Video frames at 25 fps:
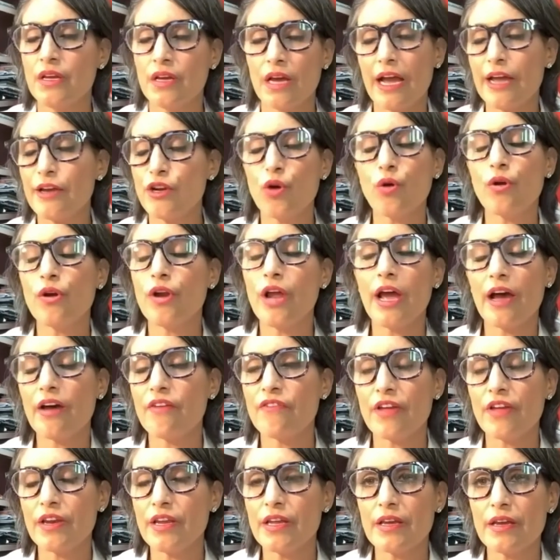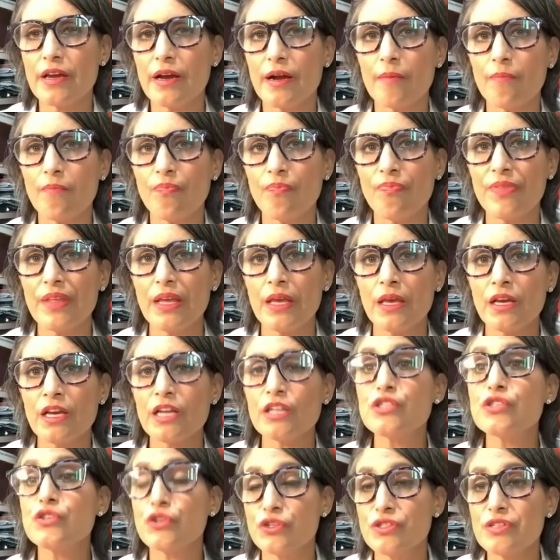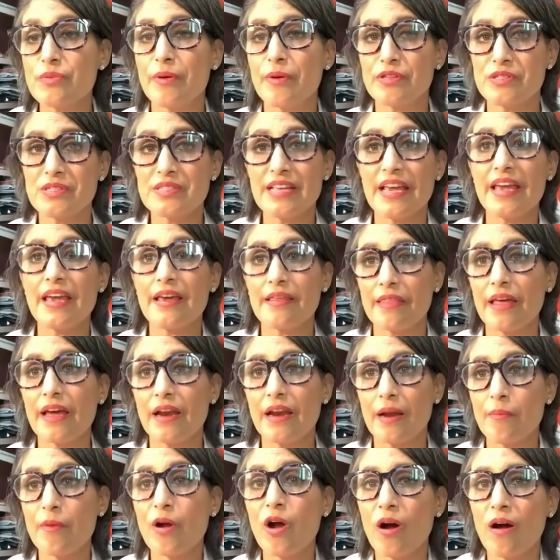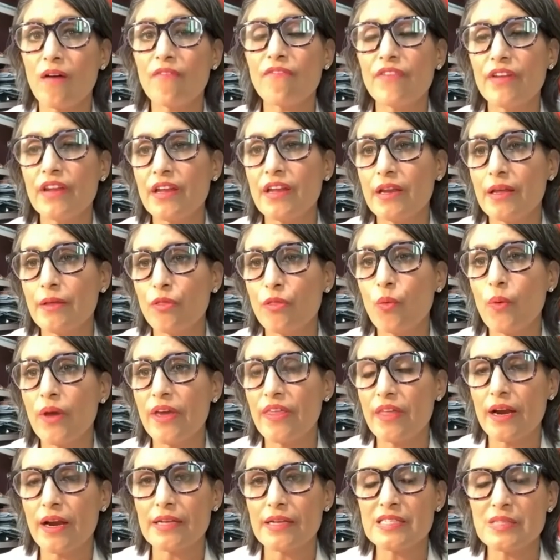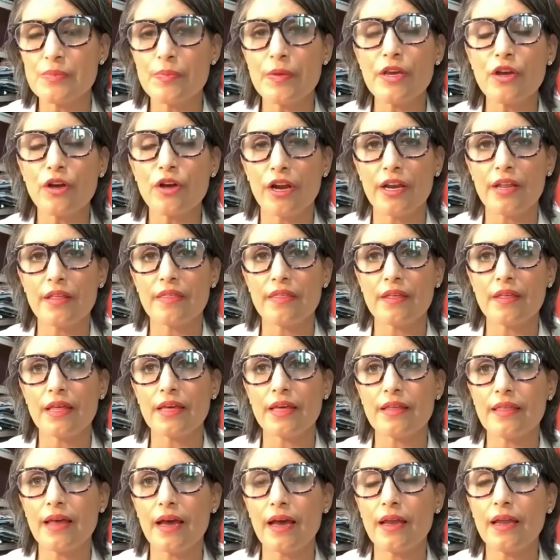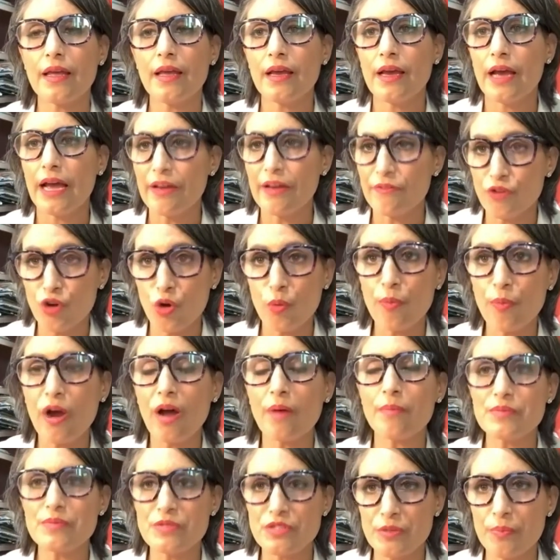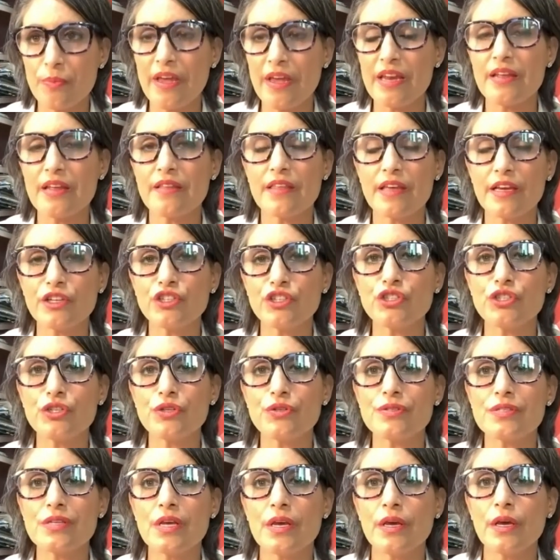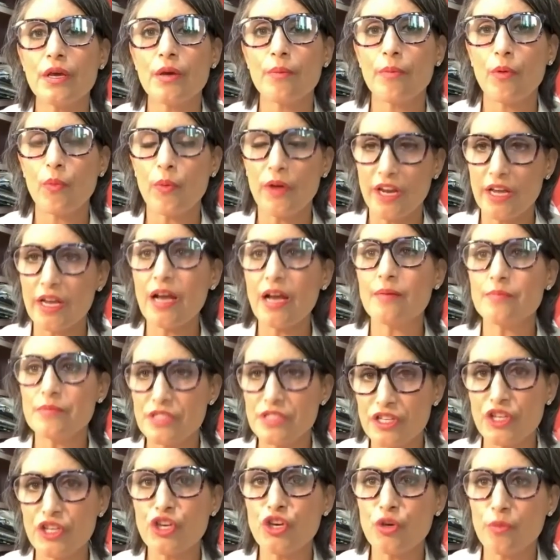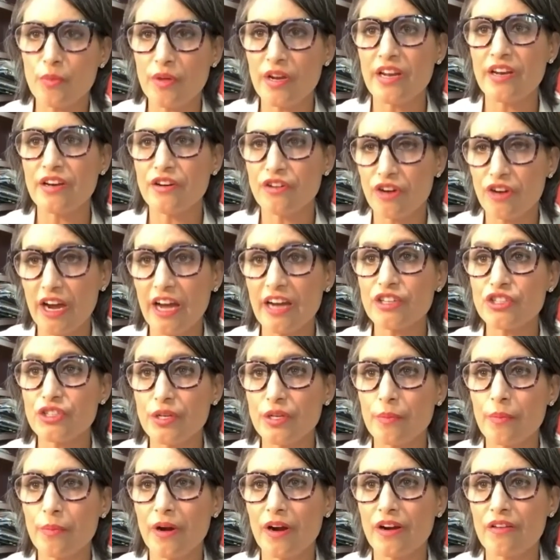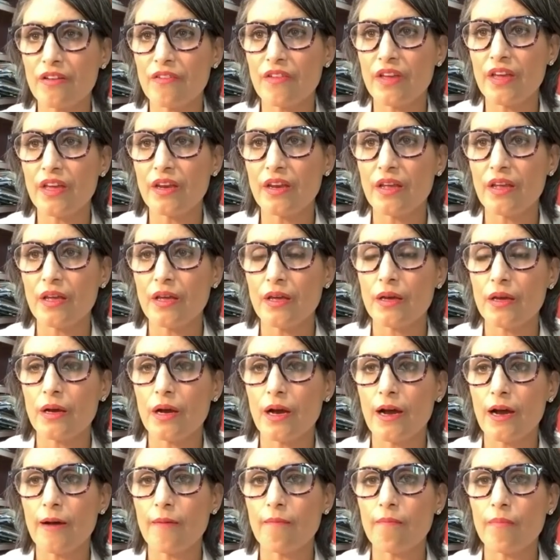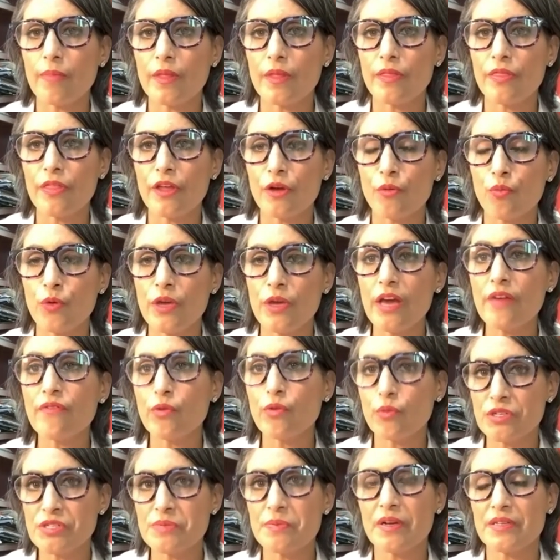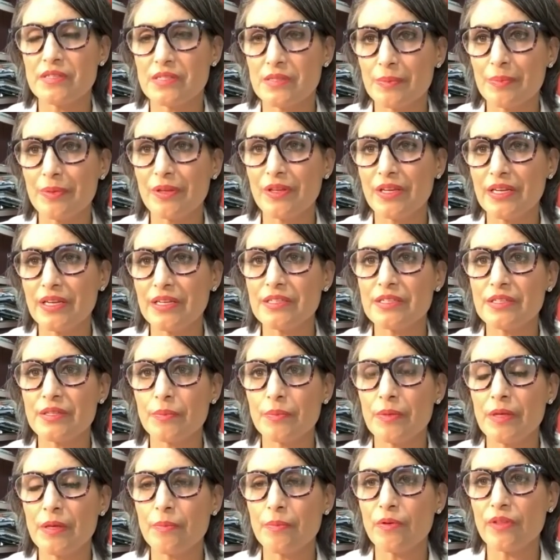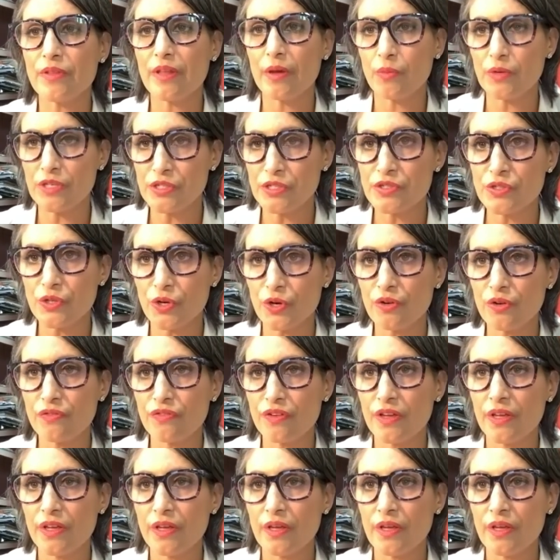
i don't have any um, concerns about saying that i'm confident in the way that i speak or anything like that i have no problems debating the issues but when it comes to the human interaction part of it um, there, we have a responsibility to the people that we serve